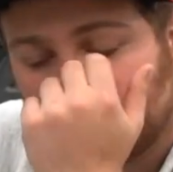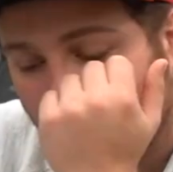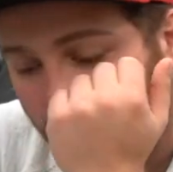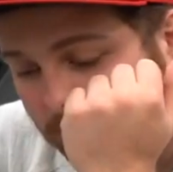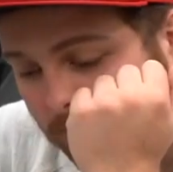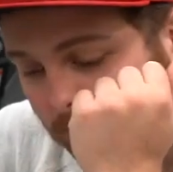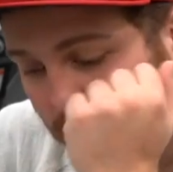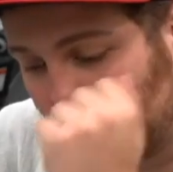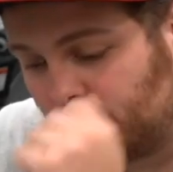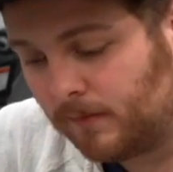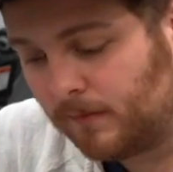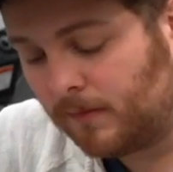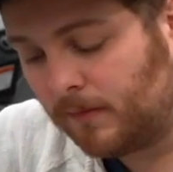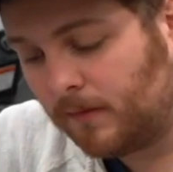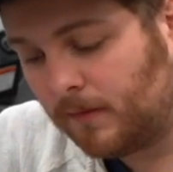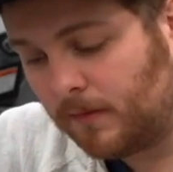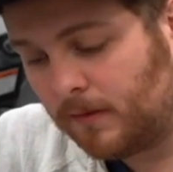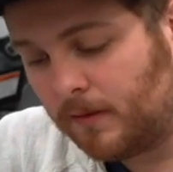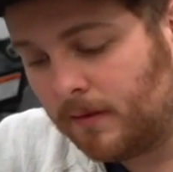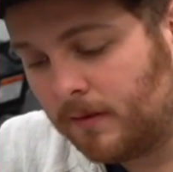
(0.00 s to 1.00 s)

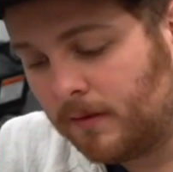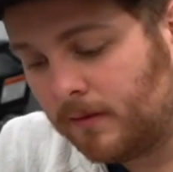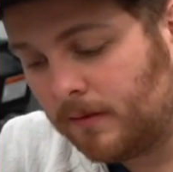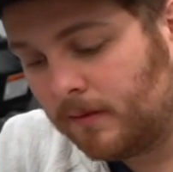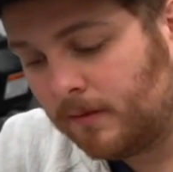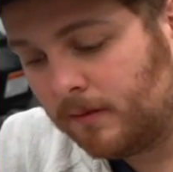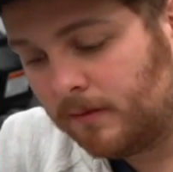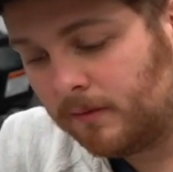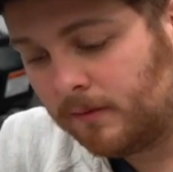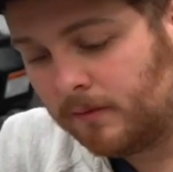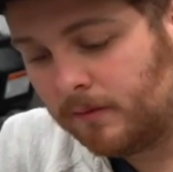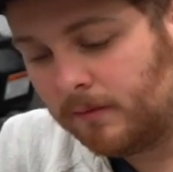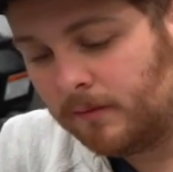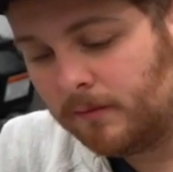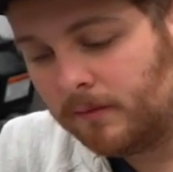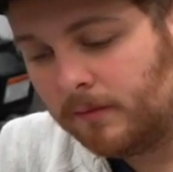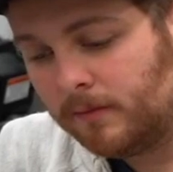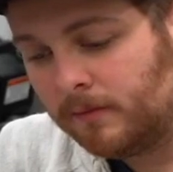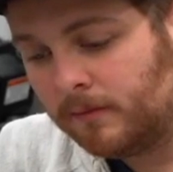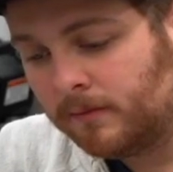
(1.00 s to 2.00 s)

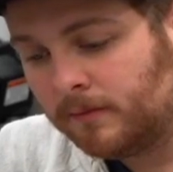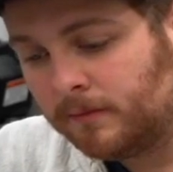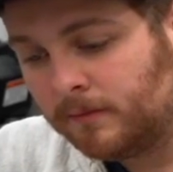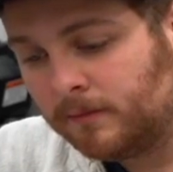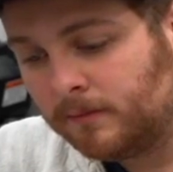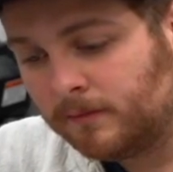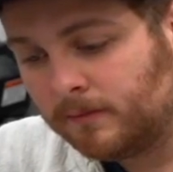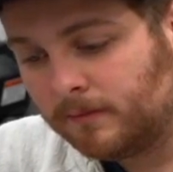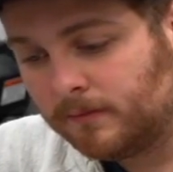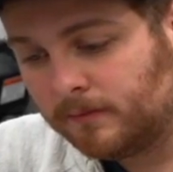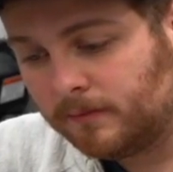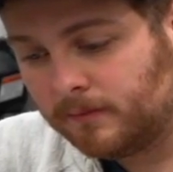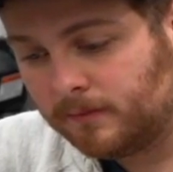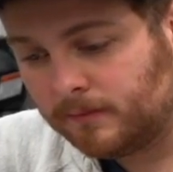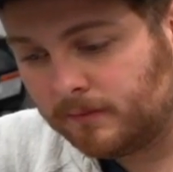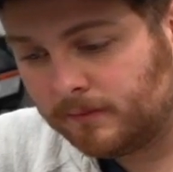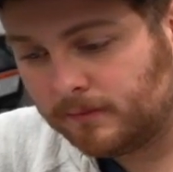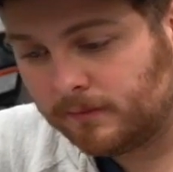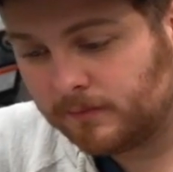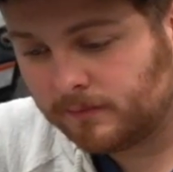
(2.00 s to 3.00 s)

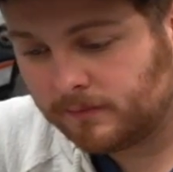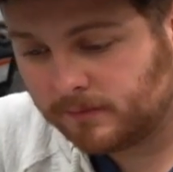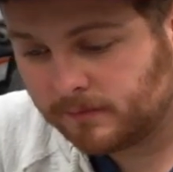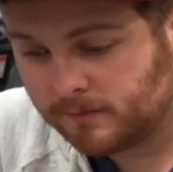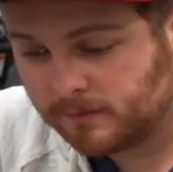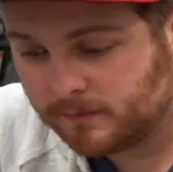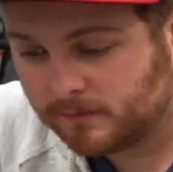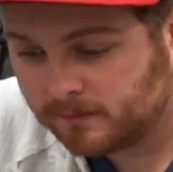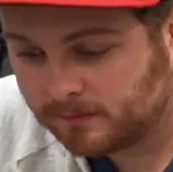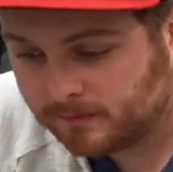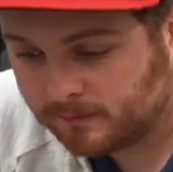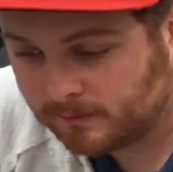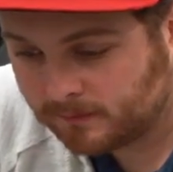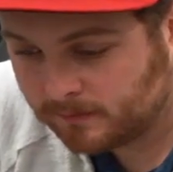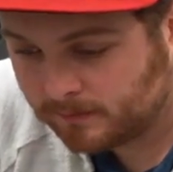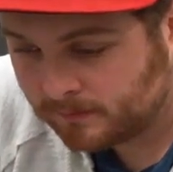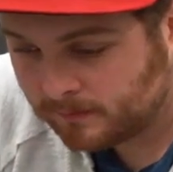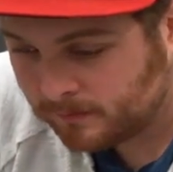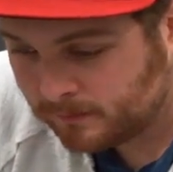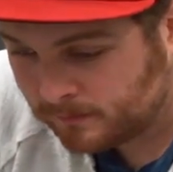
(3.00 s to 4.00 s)

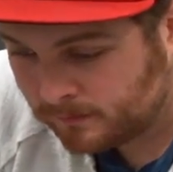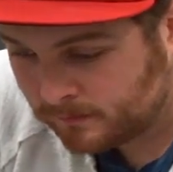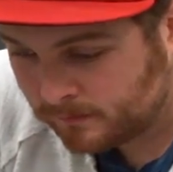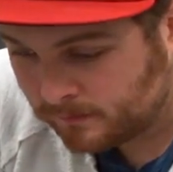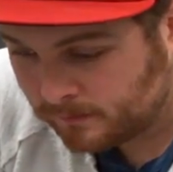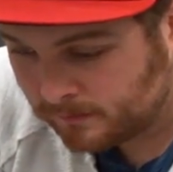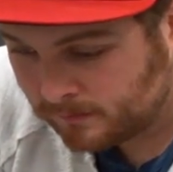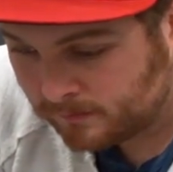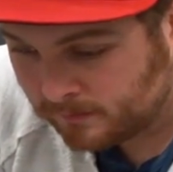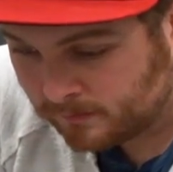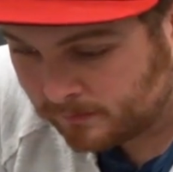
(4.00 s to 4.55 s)
No words are spoken by the person on screen.